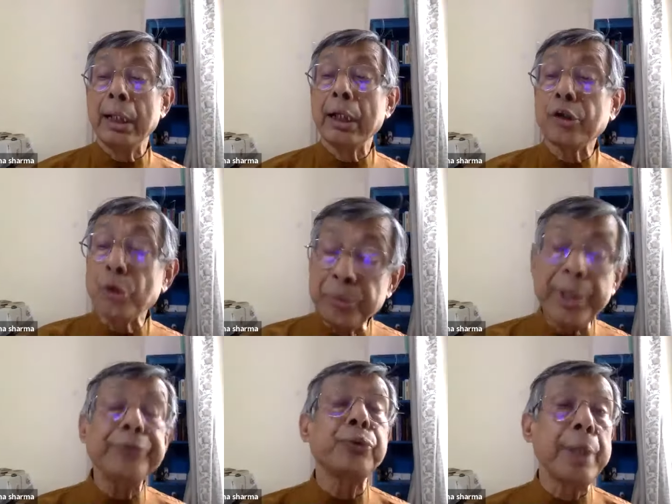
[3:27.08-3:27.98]
are
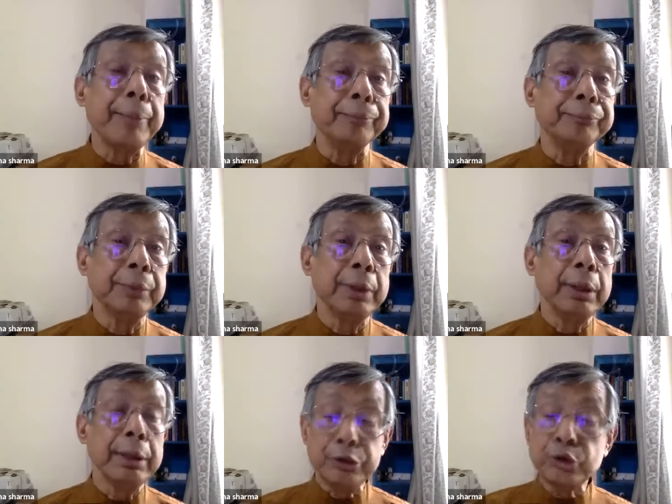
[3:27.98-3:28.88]
conveyed to them.
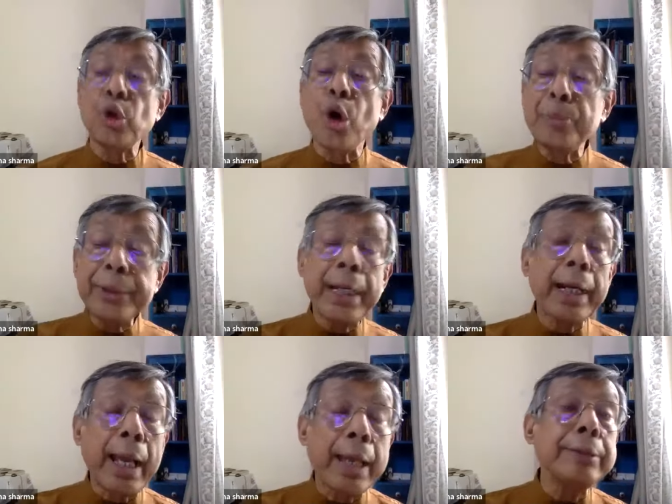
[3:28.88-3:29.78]
You should open
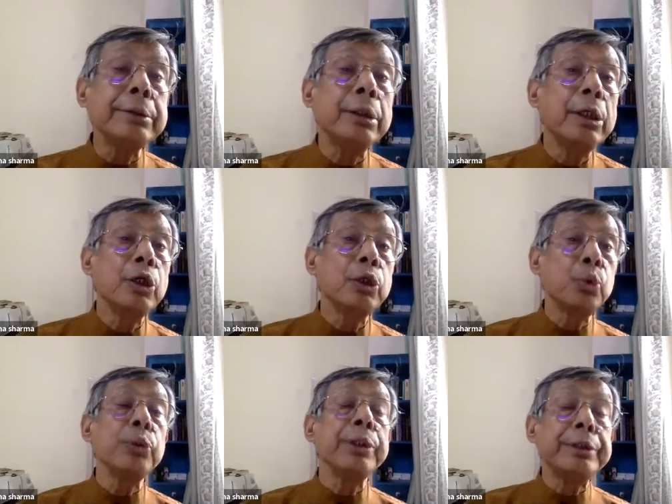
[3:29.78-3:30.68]
their eyes
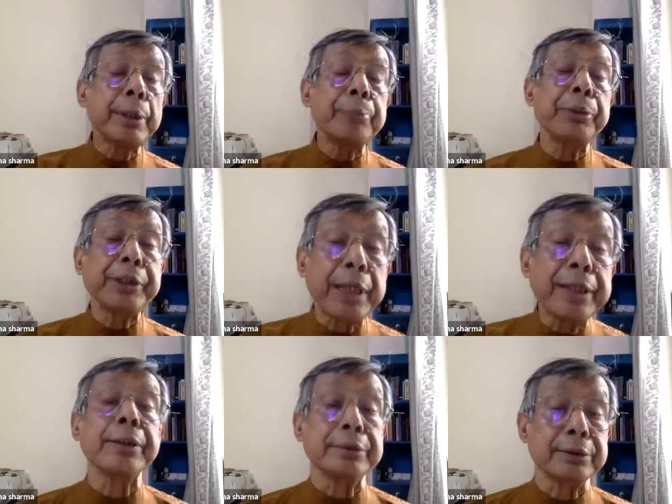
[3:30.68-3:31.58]
to
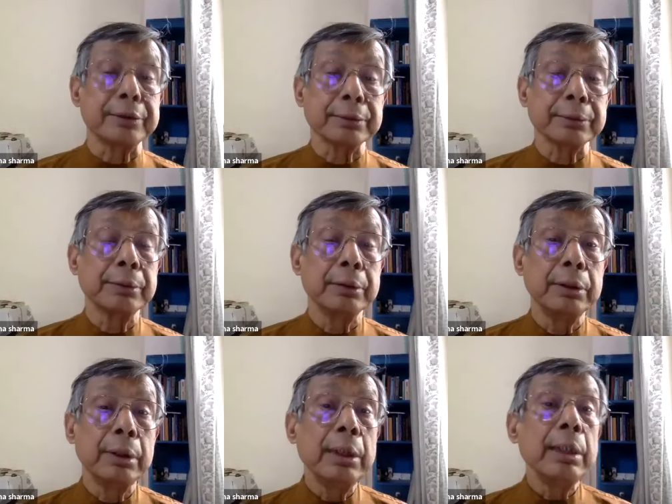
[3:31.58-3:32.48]
interpretations.
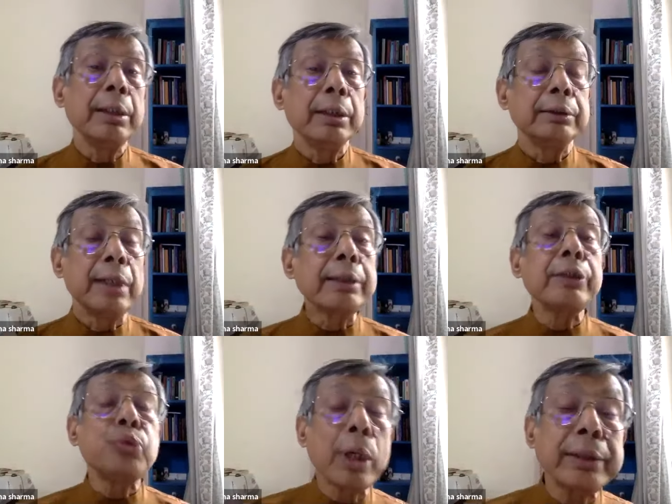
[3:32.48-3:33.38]
That
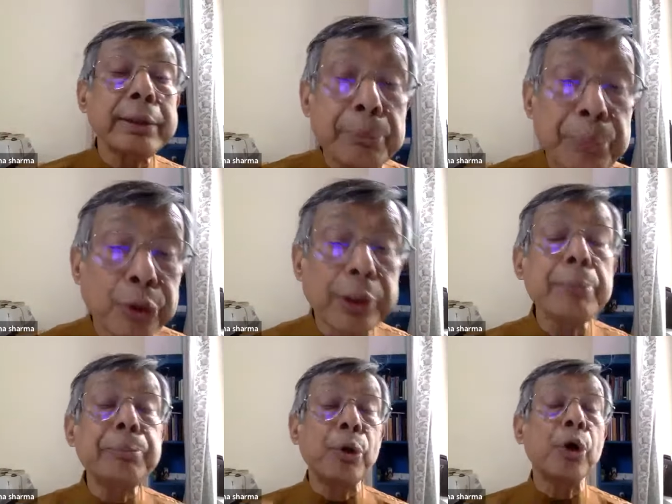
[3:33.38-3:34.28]
is what is
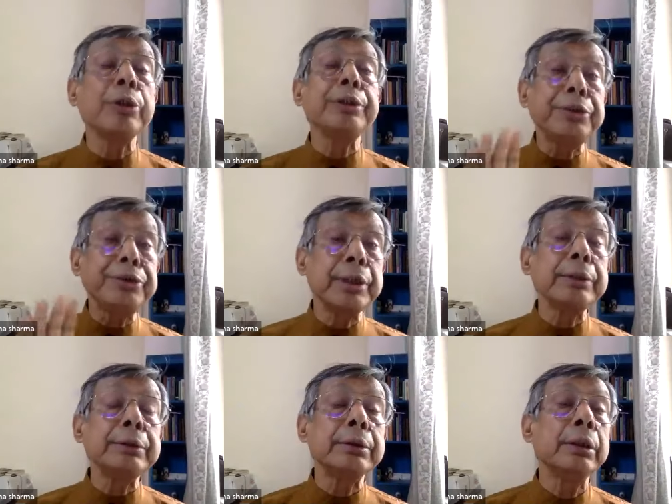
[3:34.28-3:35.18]
important for
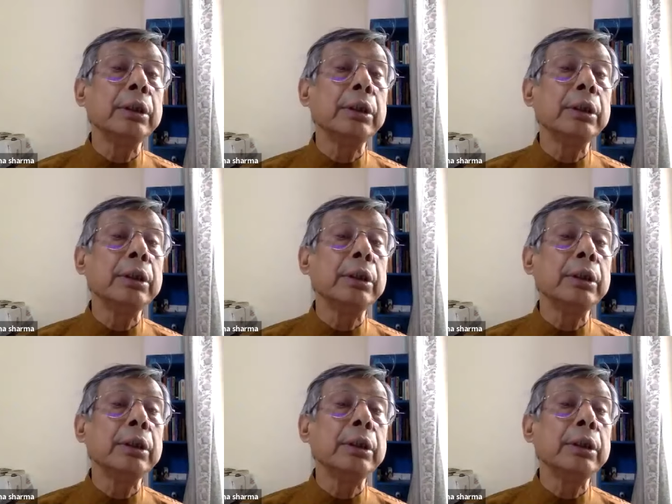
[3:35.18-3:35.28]
teachers